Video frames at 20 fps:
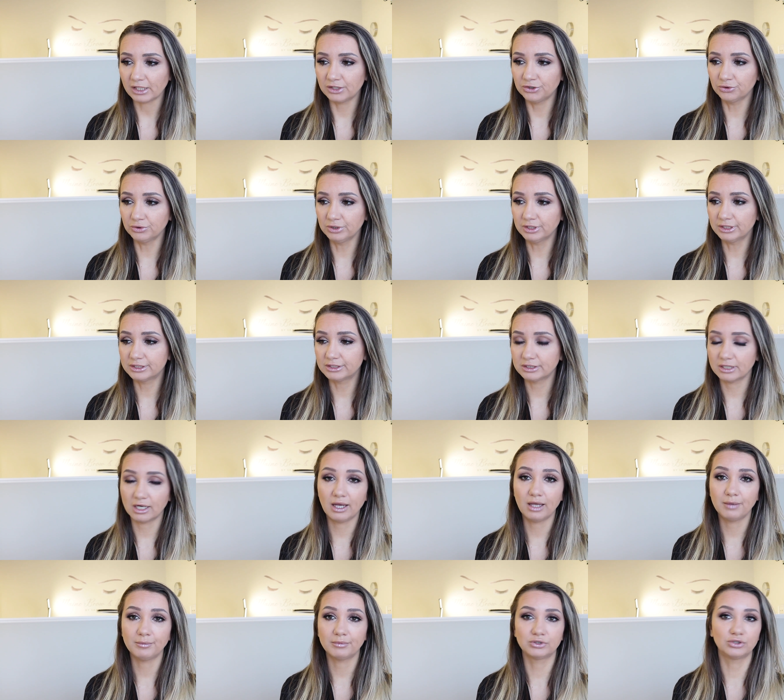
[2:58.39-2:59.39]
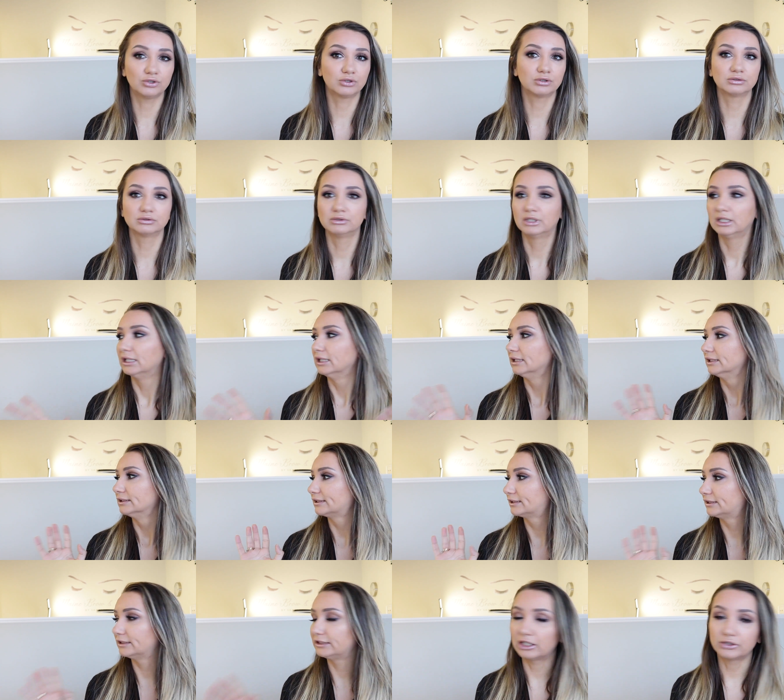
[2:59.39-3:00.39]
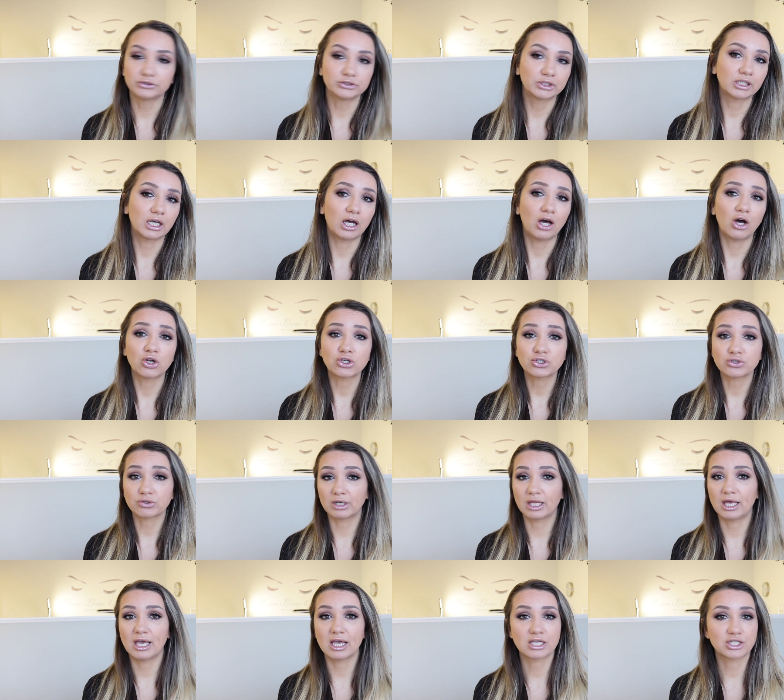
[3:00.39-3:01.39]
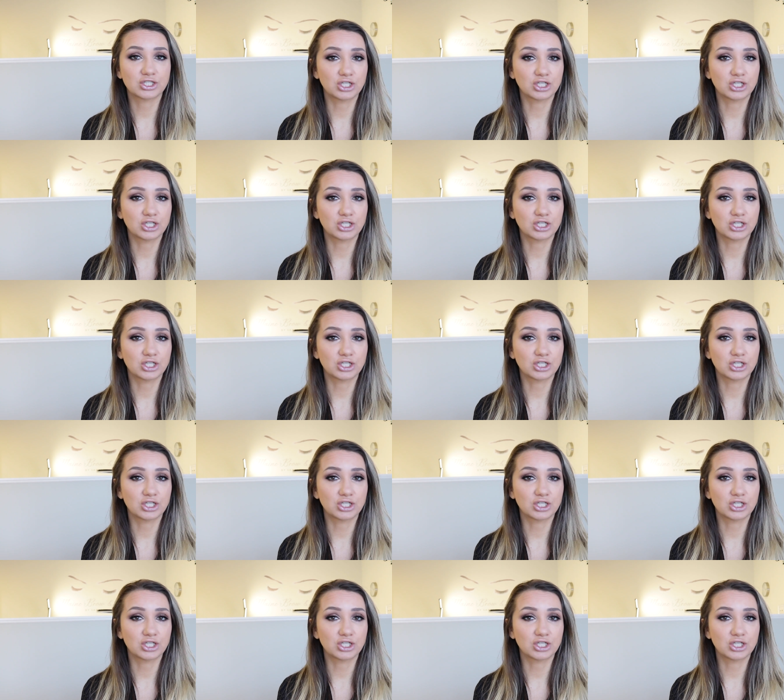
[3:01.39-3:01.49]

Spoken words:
During the time, you'll sit down on the couch, relax,